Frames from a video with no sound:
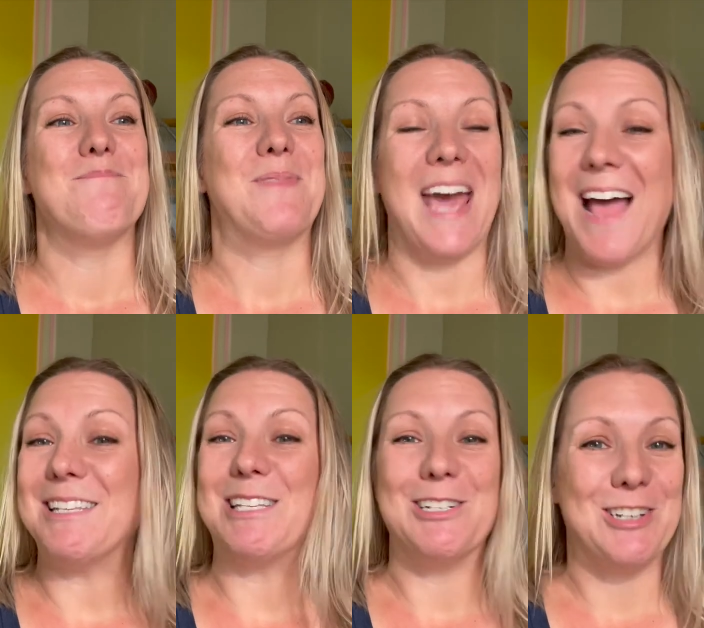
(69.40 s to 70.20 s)

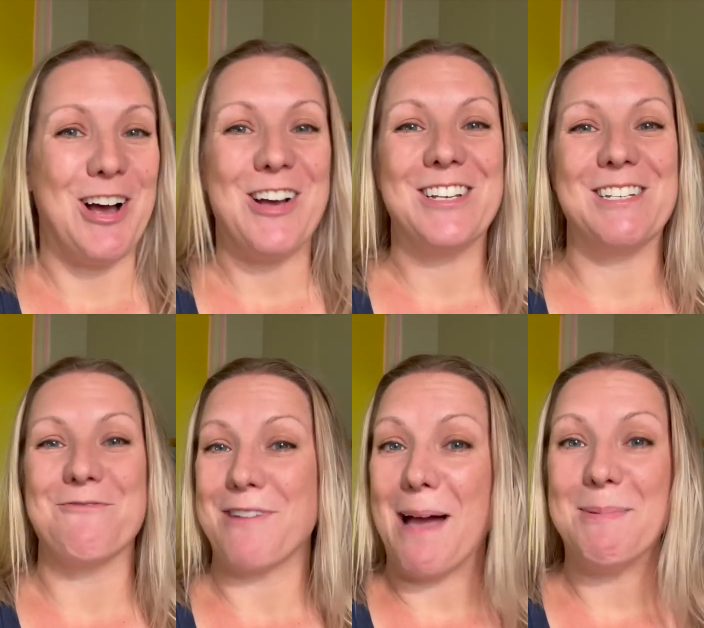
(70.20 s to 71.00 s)
cats and dogs
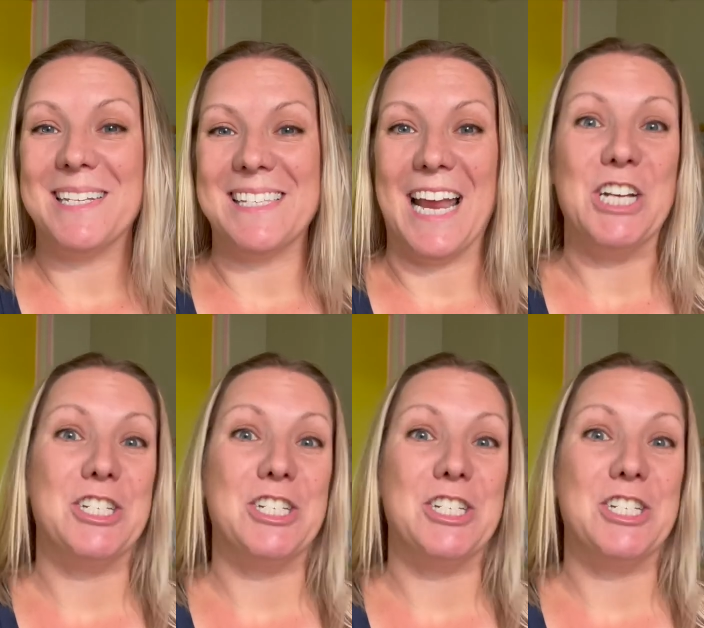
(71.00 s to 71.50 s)
and rabbits and